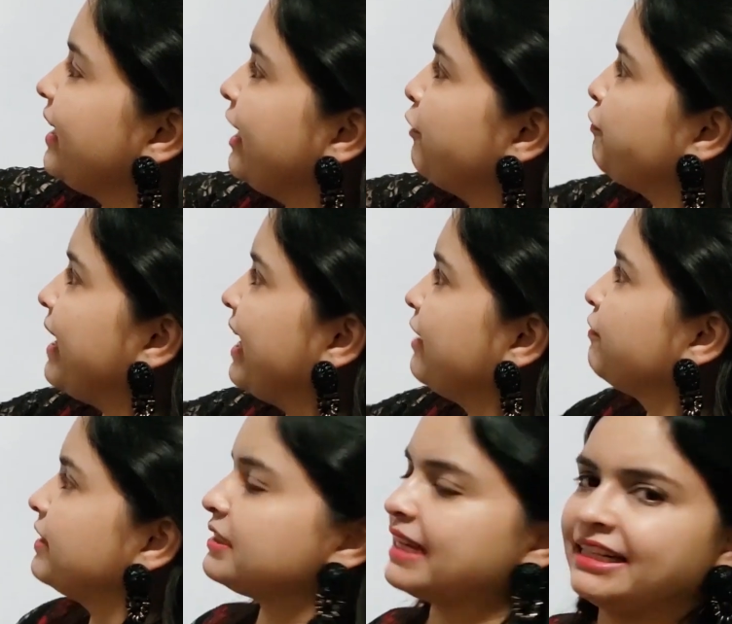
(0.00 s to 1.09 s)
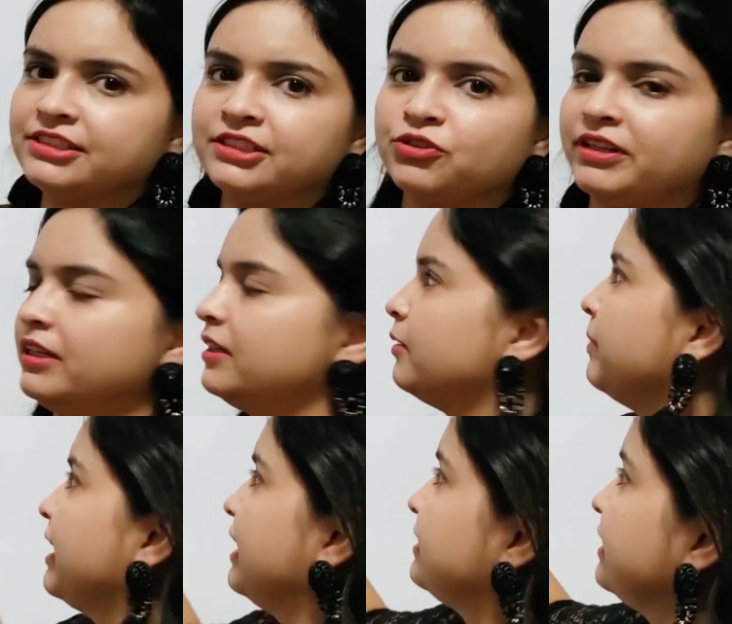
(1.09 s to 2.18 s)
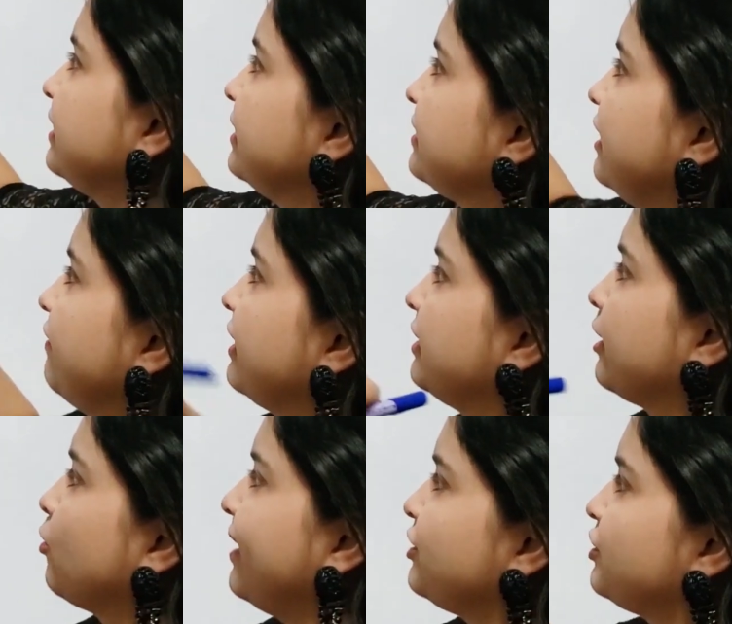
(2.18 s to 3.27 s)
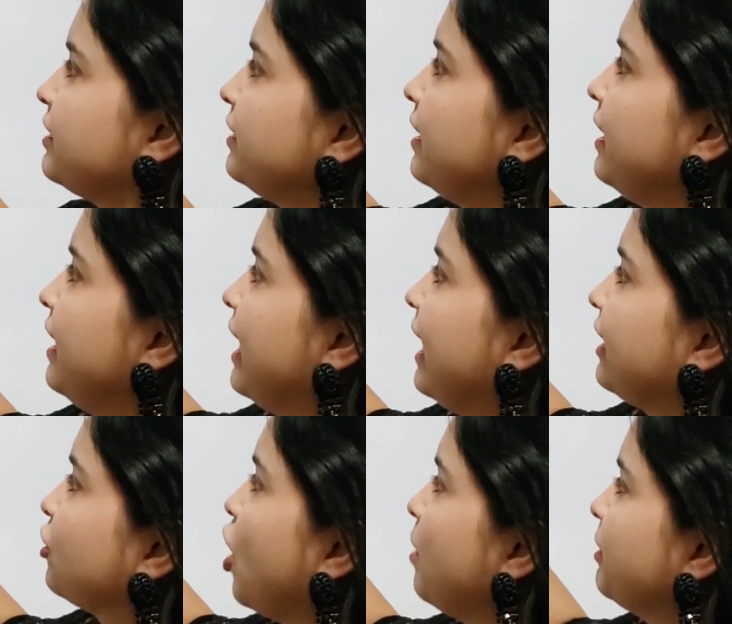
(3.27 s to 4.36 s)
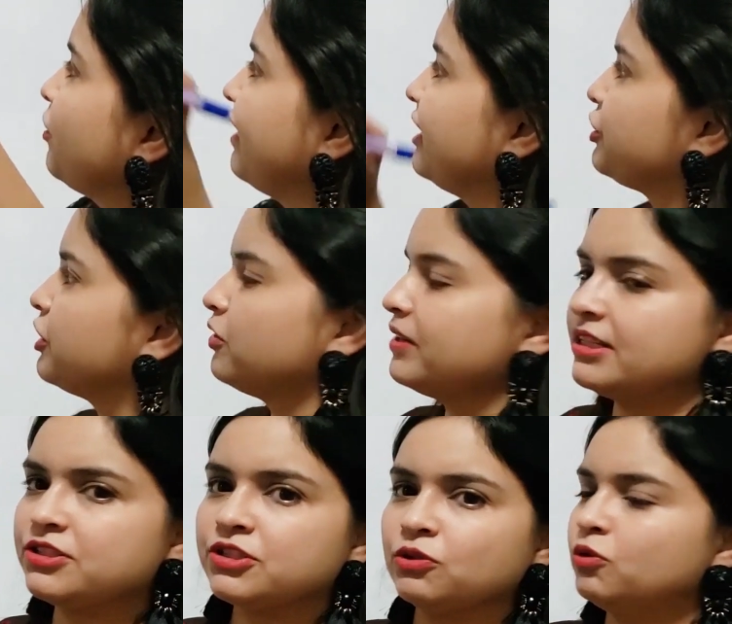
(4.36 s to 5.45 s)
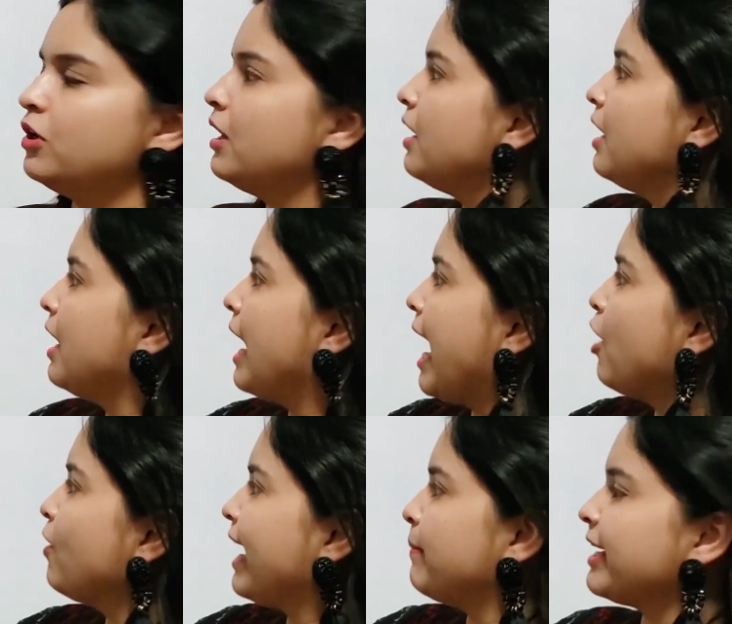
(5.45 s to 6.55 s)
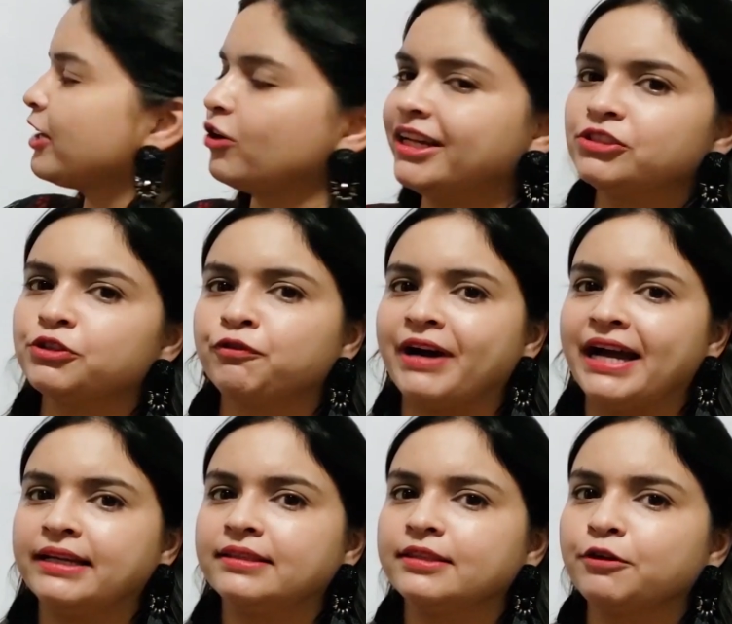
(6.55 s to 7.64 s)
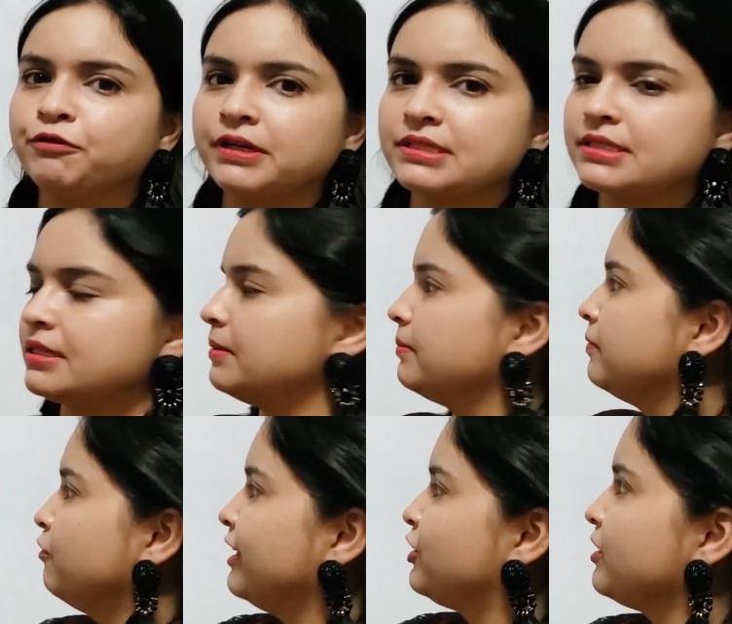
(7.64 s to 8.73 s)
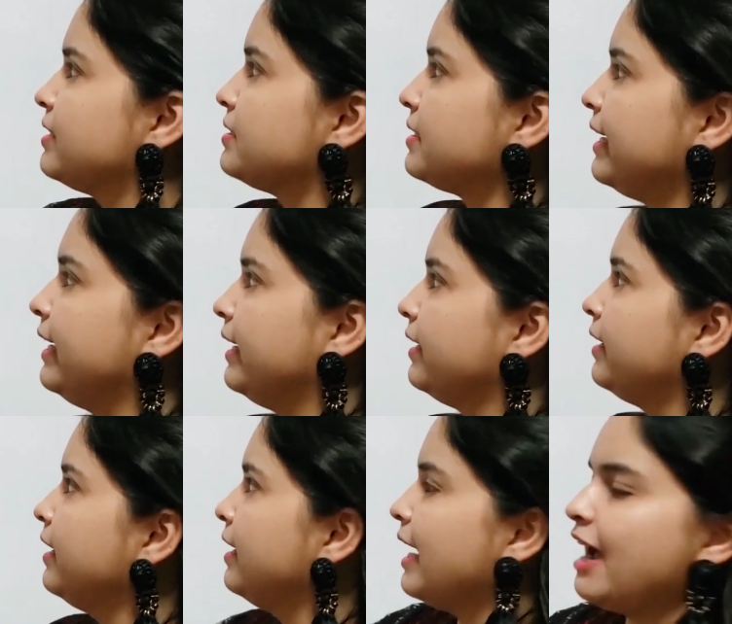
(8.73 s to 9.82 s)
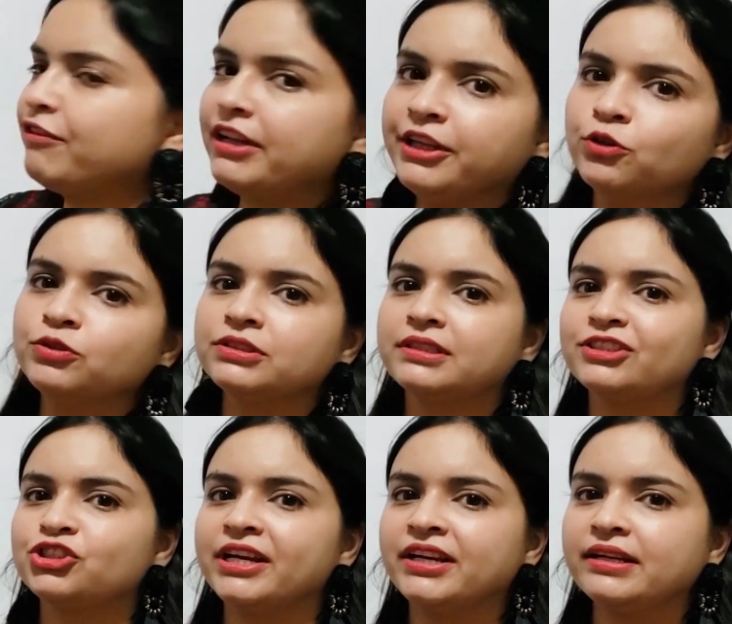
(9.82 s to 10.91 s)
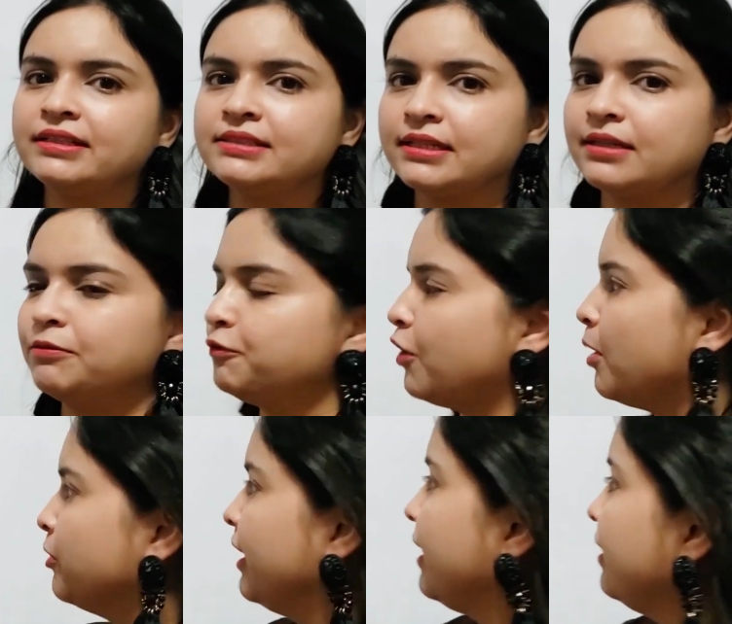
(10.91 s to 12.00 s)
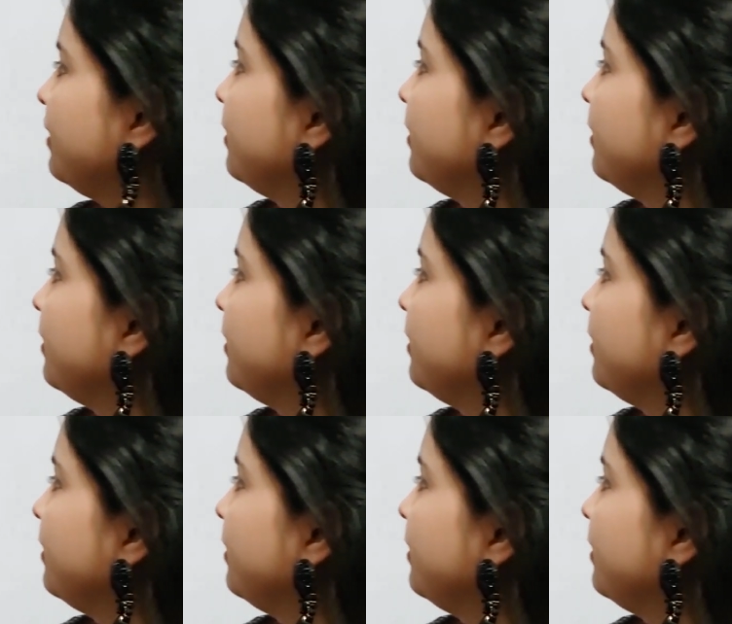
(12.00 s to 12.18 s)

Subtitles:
a5 is 93 because it is given in the question and common ratio is 2. How am I going to find the first term, which is a? I will use the general term formula,